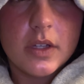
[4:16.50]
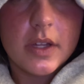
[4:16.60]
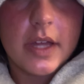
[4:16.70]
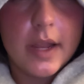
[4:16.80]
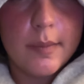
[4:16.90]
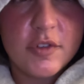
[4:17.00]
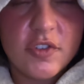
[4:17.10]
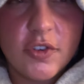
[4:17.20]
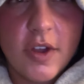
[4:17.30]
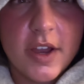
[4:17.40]
And I'm
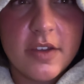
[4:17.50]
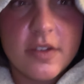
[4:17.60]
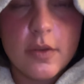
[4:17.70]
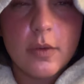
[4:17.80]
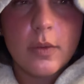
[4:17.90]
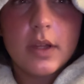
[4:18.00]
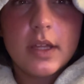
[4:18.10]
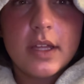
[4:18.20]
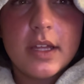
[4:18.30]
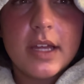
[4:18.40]
just trying to
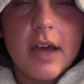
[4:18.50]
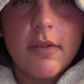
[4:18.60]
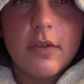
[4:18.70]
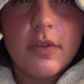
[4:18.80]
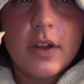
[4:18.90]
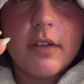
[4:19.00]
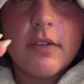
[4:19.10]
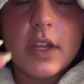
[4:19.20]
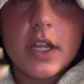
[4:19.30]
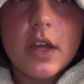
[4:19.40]
have a fun
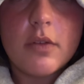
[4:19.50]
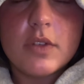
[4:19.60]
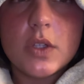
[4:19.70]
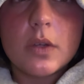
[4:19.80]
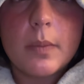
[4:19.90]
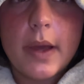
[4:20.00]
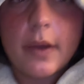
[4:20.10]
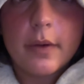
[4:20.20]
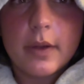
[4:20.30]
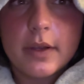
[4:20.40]
video to look back
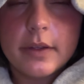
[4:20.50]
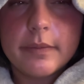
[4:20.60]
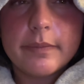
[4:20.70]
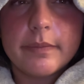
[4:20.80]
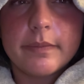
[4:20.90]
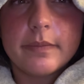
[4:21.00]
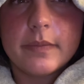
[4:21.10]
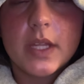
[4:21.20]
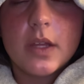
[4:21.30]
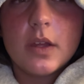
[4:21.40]

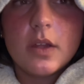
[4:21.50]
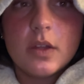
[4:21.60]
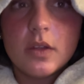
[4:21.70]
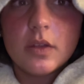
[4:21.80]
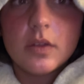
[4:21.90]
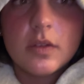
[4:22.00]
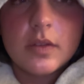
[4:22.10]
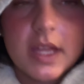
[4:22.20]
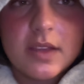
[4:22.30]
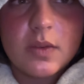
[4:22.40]
on.
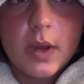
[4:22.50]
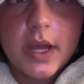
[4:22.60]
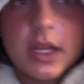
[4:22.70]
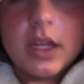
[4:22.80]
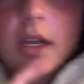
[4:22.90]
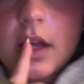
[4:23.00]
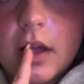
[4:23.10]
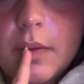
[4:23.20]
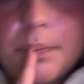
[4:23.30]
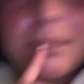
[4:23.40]
That's why
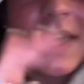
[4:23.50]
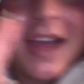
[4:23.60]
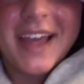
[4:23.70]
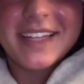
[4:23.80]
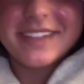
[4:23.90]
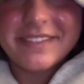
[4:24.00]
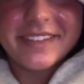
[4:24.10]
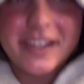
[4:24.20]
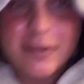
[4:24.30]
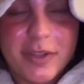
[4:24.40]
um, I
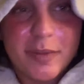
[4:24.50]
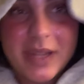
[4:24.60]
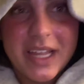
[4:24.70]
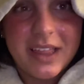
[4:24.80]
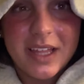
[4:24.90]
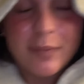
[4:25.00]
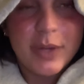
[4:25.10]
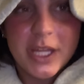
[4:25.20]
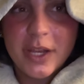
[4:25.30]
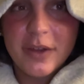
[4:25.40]
didn't film anything. But
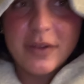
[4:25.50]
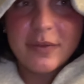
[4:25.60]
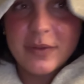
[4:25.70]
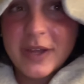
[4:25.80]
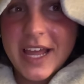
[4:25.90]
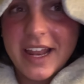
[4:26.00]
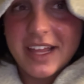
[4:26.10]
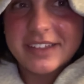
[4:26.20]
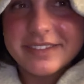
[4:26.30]
you know, you, you get it.